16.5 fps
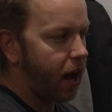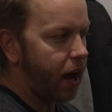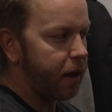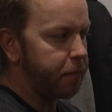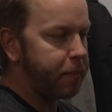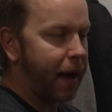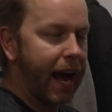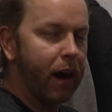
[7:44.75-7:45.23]

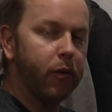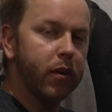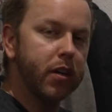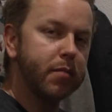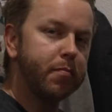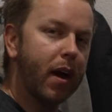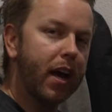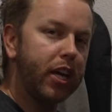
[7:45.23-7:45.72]
it
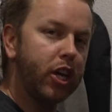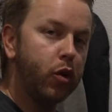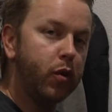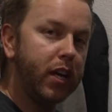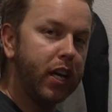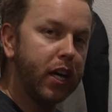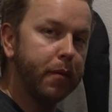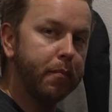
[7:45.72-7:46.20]
powers my
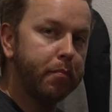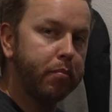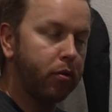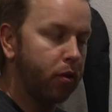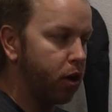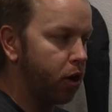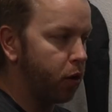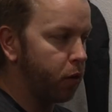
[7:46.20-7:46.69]
Udm
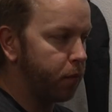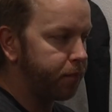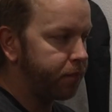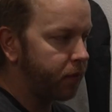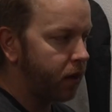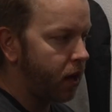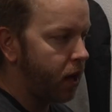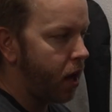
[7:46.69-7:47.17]
Pro.
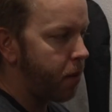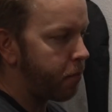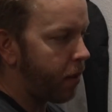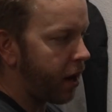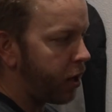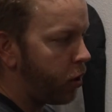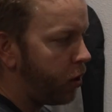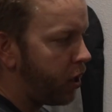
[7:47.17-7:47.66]

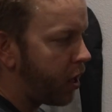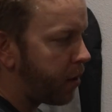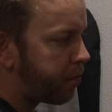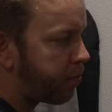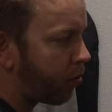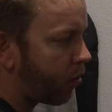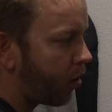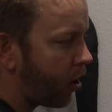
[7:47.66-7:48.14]
My
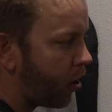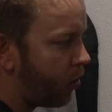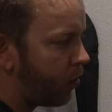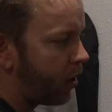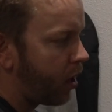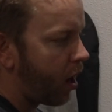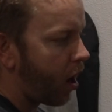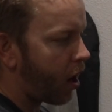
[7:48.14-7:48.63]
Udm
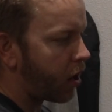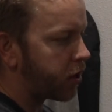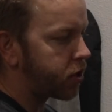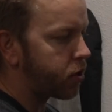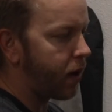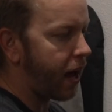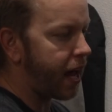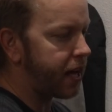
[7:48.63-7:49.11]
Pro
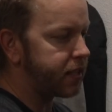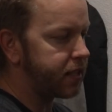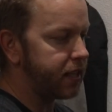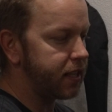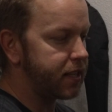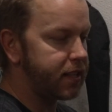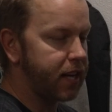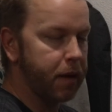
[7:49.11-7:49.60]
also has
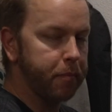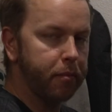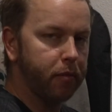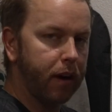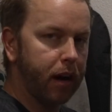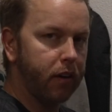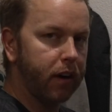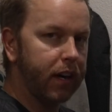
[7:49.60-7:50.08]
these
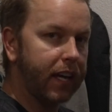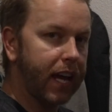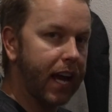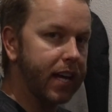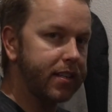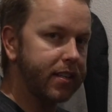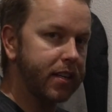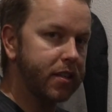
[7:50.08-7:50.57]
temporary
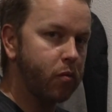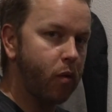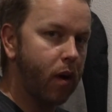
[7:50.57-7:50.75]
Cat 6